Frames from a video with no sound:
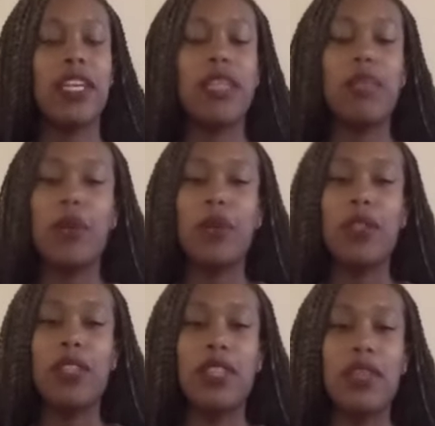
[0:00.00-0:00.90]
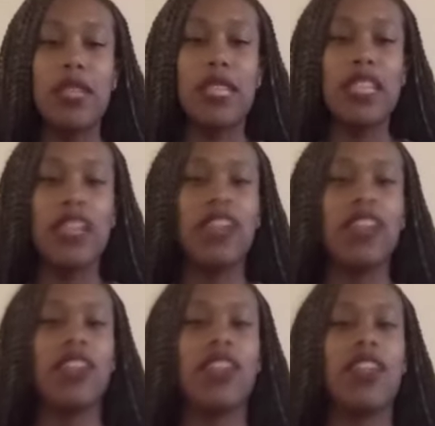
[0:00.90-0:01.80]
exposed to the material,